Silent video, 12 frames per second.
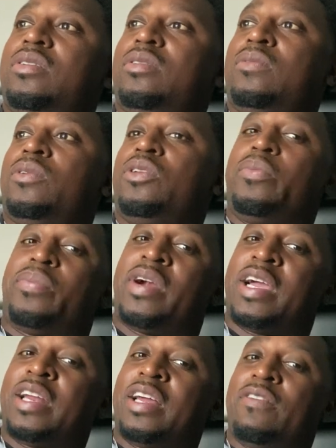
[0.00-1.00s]
when you're
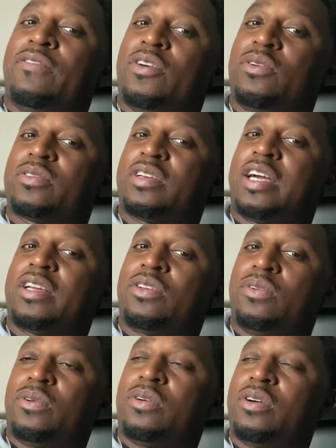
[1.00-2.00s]
bringing in folks like
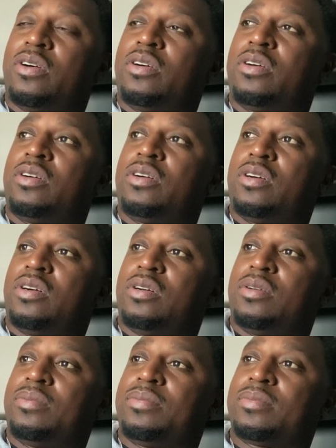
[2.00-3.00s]
you are.
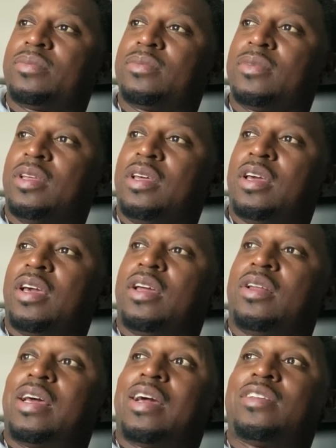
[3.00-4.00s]

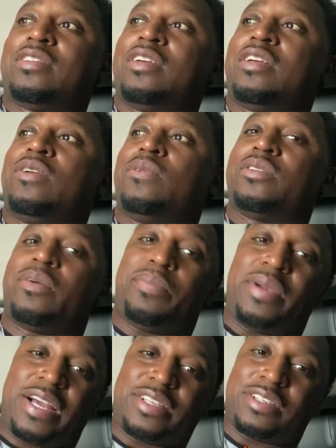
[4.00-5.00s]
And like I said, it was a
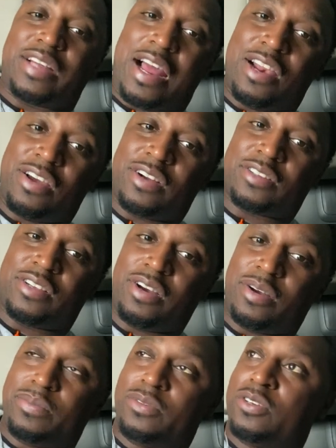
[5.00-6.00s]
blessing. I lucked
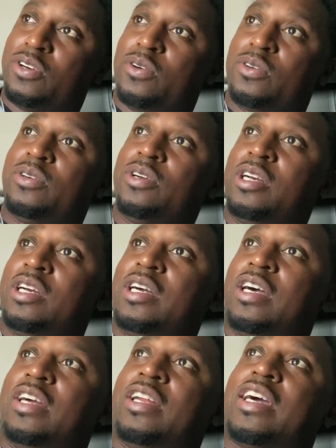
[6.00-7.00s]
up,
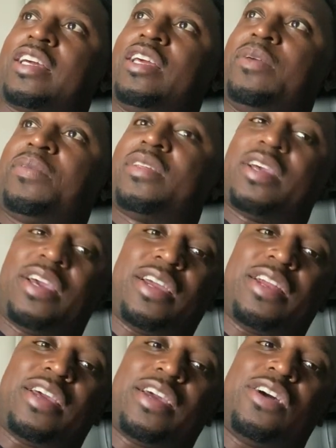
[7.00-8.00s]
and I keep
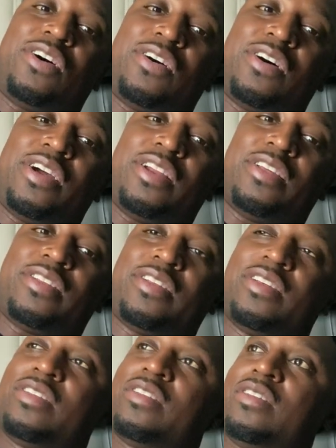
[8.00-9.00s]
saying that God
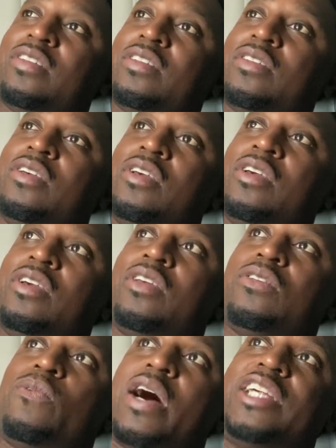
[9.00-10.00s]

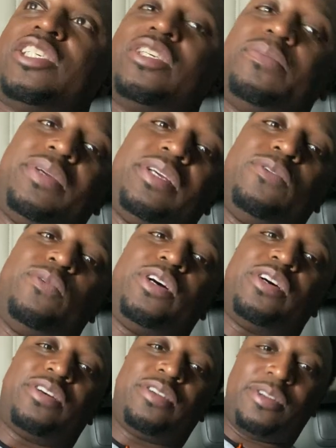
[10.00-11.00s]
is watching me. Well,